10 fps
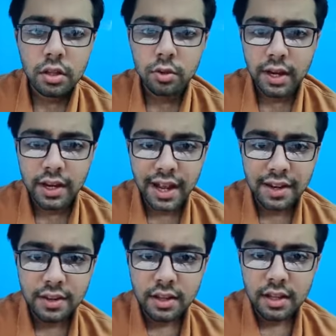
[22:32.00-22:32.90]
So yeah, the
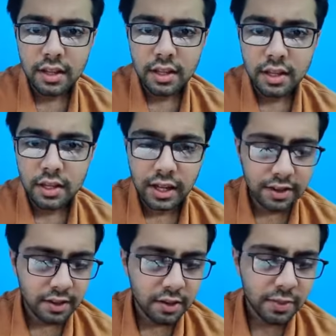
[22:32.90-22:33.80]
answer is
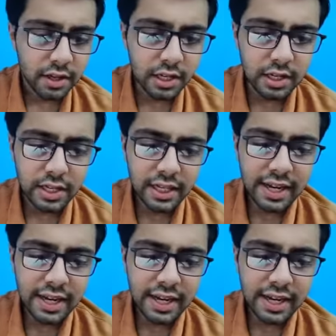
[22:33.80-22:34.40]
really C.